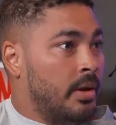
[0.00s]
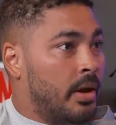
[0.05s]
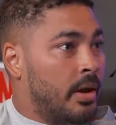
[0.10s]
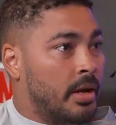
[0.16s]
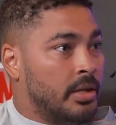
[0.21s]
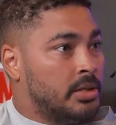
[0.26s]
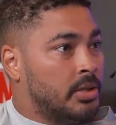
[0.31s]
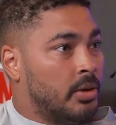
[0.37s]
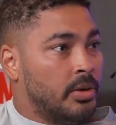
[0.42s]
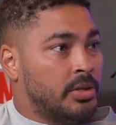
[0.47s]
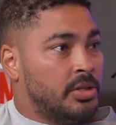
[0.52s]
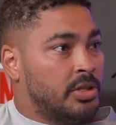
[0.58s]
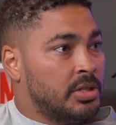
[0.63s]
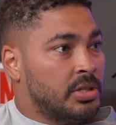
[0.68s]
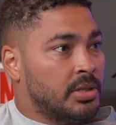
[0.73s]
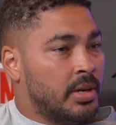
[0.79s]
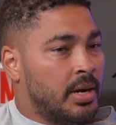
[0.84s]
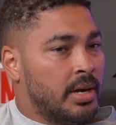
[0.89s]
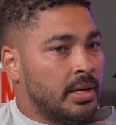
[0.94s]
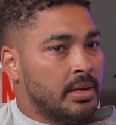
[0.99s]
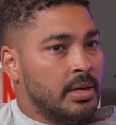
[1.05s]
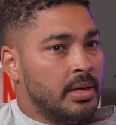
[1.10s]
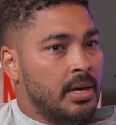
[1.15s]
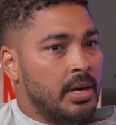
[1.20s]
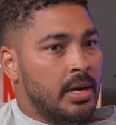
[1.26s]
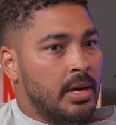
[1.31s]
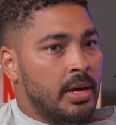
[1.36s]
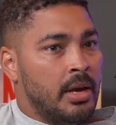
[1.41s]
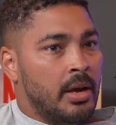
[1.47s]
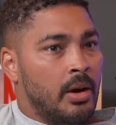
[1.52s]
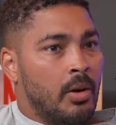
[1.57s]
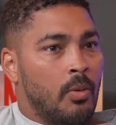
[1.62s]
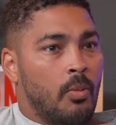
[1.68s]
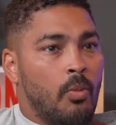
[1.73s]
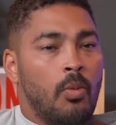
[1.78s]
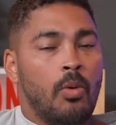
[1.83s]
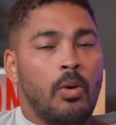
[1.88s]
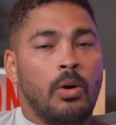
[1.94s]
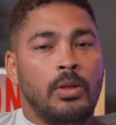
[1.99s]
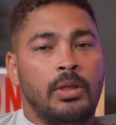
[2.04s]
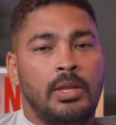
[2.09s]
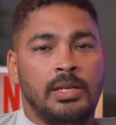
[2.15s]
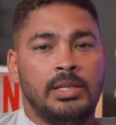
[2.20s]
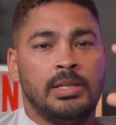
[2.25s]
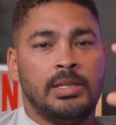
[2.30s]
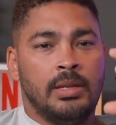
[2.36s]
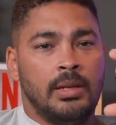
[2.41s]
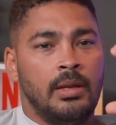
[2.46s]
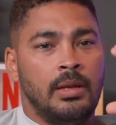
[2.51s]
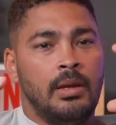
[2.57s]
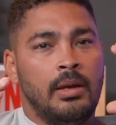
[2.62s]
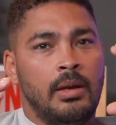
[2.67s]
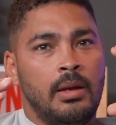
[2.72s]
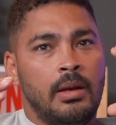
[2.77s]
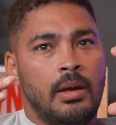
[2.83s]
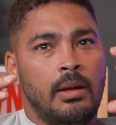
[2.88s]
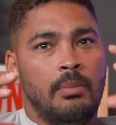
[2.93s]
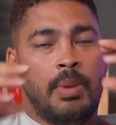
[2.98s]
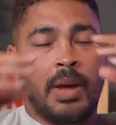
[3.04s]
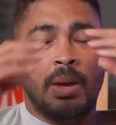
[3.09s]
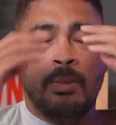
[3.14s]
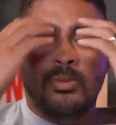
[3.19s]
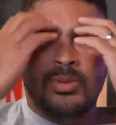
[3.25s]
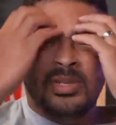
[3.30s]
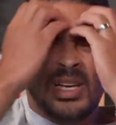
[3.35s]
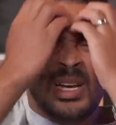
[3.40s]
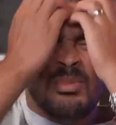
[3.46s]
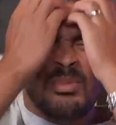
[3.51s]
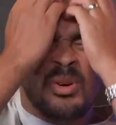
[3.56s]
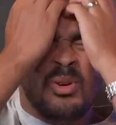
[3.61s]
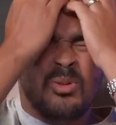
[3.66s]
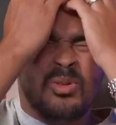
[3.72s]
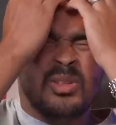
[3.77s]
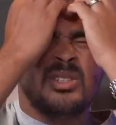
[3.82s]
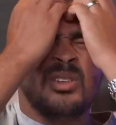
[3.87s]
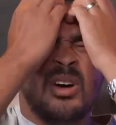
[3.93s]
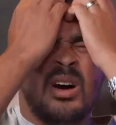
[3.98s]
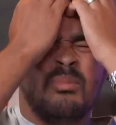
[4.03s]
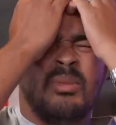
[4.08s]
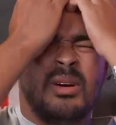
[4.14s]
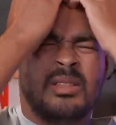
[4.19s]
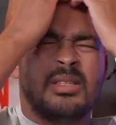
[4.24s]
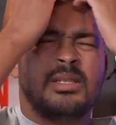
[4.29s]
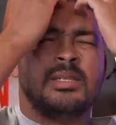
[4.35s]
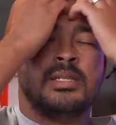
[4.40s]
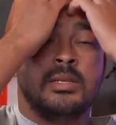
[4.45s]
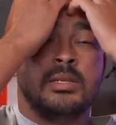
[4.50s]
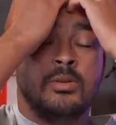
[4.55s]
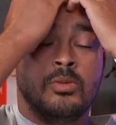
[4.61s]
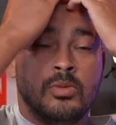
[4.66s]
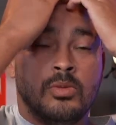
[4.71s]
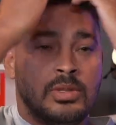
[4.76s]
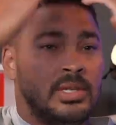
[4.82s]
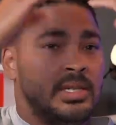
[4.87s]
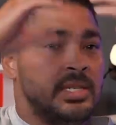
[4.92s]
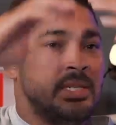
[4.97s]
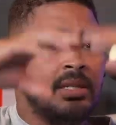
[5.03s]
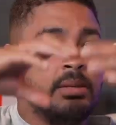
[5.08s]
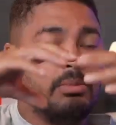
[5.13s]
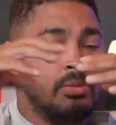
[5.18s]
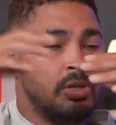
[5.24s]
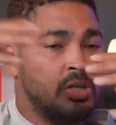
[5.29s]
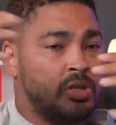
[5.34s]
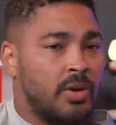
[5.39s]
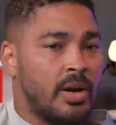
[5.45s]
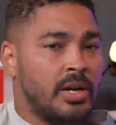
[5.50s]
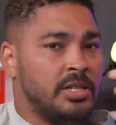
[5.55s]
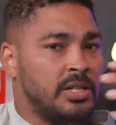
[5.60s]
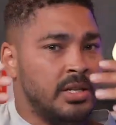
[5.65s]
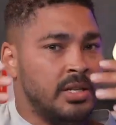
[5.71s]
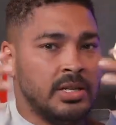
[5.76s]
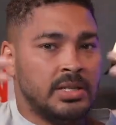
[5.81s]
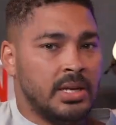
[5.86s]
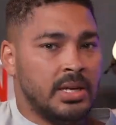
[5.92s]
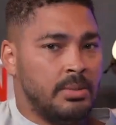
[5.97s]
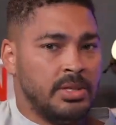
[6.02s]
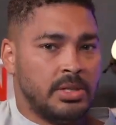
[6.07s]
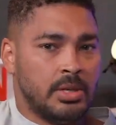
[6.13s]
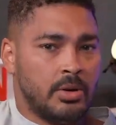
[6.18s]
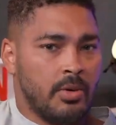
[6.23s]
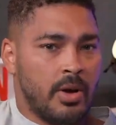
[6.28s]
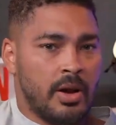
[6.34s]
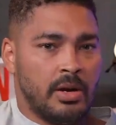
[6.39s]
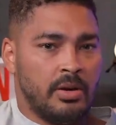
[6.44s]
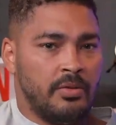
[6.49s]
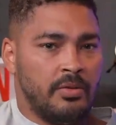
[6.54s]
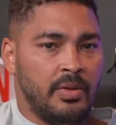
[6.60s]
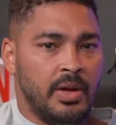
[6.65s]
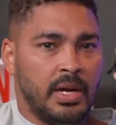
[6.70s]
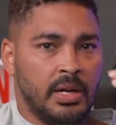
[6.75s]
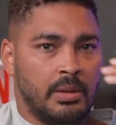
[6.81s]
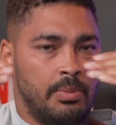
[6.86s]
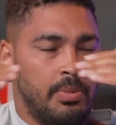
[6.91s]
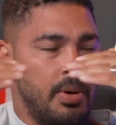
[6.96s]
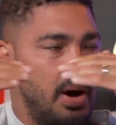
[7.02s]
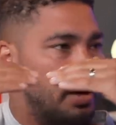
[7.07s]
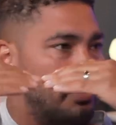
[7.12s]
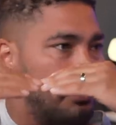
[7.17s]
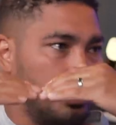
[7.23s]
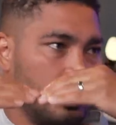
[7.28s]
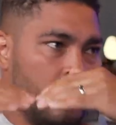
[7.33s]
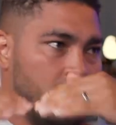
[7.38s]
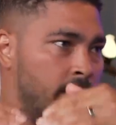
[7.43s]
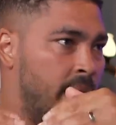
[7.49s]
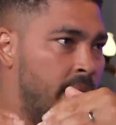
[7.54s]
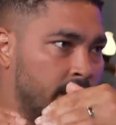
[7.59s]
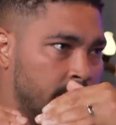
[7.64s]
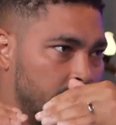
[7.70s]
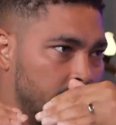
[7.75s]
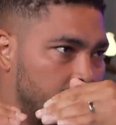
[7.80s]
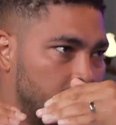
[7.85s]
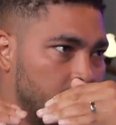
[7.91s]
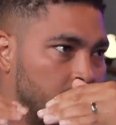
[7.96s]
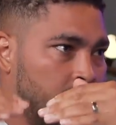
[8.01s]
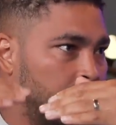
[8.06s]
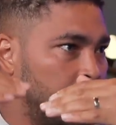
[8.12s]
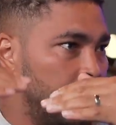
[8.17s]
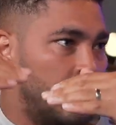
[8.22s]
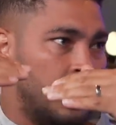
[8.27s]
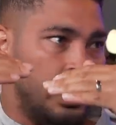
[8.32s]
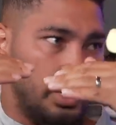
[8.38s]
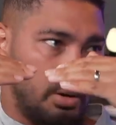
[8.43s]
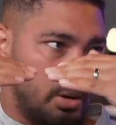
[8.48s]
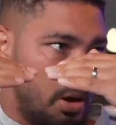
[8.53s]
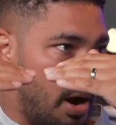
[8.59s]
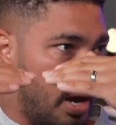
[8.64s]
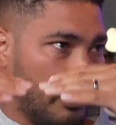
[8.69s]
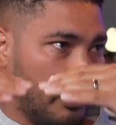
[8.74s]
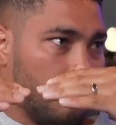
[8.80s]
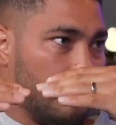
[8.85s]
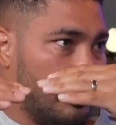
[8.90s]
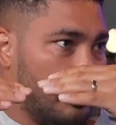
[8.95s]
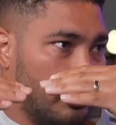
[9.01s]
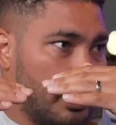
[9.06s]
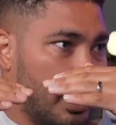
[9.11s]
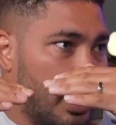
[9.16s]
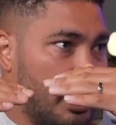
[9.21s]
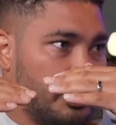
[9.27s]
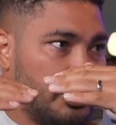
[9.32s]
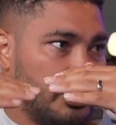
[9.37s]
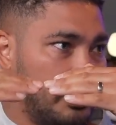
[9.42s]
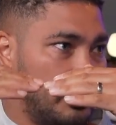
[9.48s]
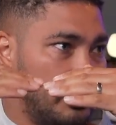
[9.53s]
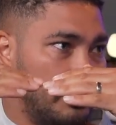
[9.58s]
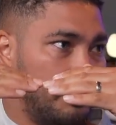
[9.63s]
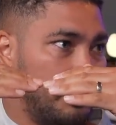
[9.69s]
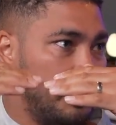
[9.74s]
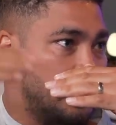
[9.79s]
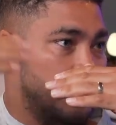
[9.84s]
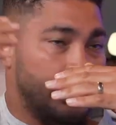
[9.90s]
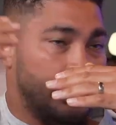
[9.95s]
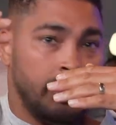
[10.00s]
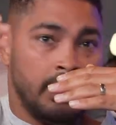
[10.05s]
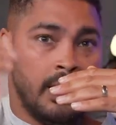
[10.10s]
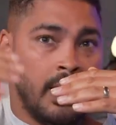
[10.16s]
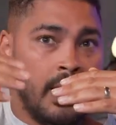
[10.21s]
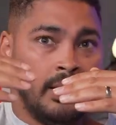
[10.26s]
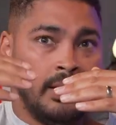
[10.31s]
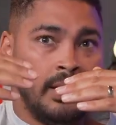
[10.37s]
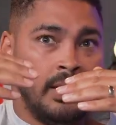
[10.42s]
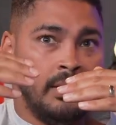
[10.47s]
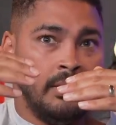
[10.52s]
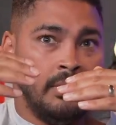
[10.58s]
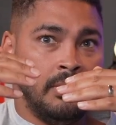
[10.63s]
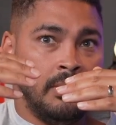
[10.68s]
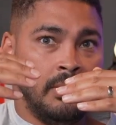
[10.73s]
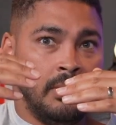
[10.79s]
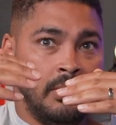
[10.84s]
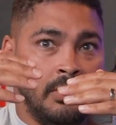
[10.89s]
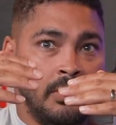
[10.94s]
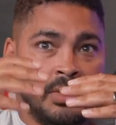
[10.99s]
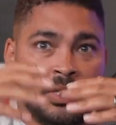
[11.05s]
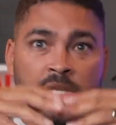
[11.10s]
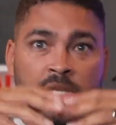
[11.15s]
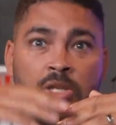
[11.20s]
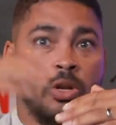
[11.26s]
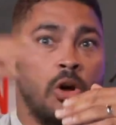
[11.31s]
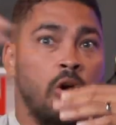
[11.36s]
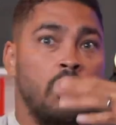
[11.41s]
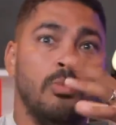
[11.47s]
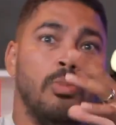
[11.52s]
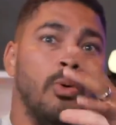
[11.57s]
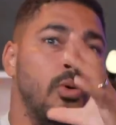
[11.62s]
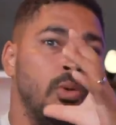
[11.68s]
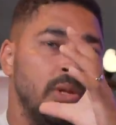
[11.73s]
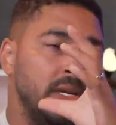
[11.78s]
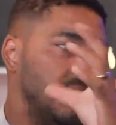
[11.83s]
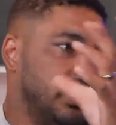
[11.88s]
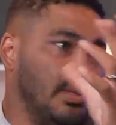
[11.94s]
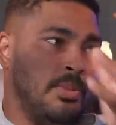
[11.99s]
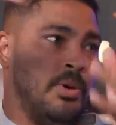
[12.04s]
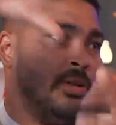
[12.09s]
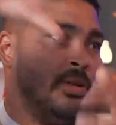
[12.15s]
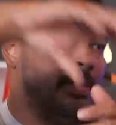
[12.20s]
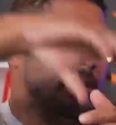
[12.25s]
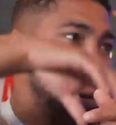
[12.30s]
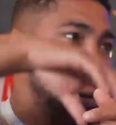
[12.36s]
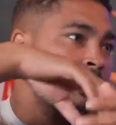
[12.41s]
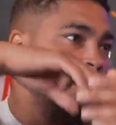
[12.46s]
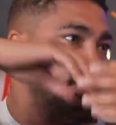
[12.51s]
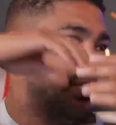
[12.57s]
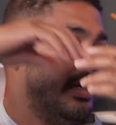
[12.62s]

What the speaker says: And so it's just like this, people say to me all the time, like this little system strategy that Sammy's created of like buying below market in a high growth location and then snowballing deposits.